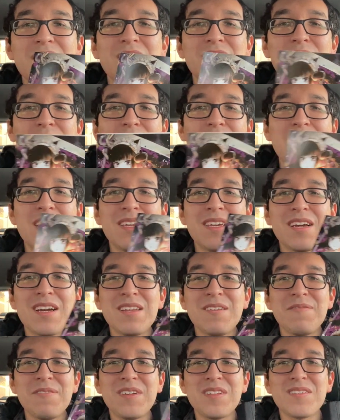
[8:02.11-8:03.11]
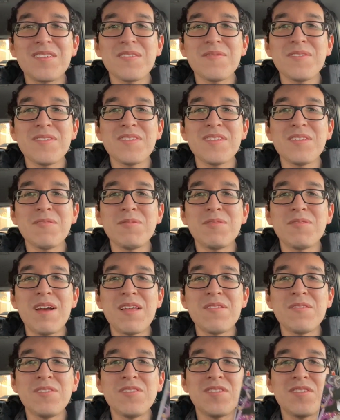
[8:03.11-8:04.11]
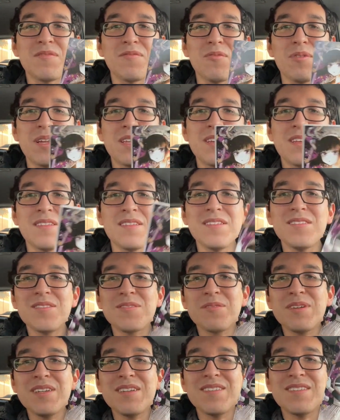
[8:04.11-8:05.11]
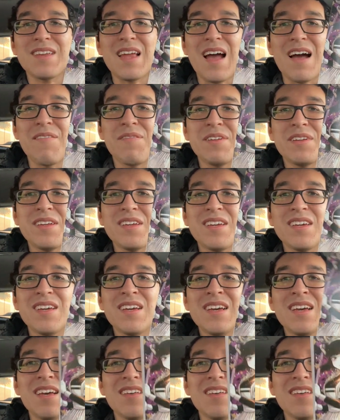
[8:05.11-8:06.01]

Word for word: enjoy any kind of fan service and you would rather just avoid it, this story doesn't have any,